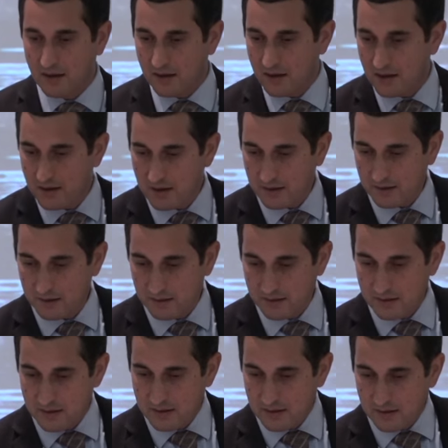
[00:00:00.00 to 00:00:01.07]
Uh,
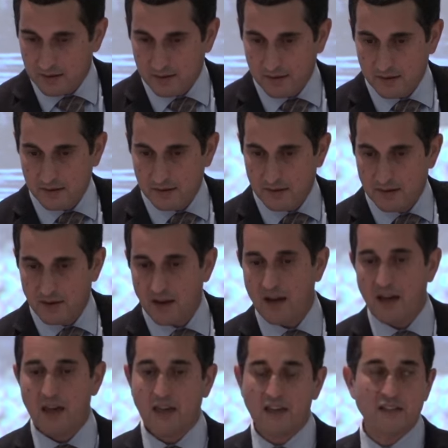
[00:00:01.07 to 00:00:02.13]
I,
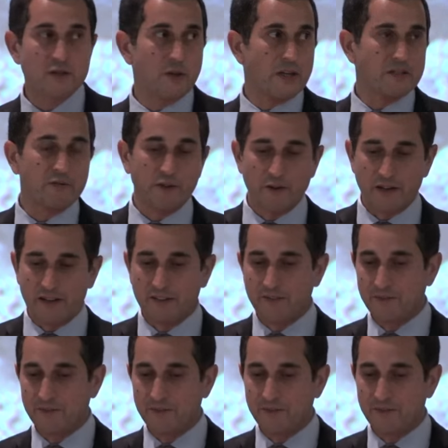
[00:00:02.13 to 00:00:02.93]
I can do it from here.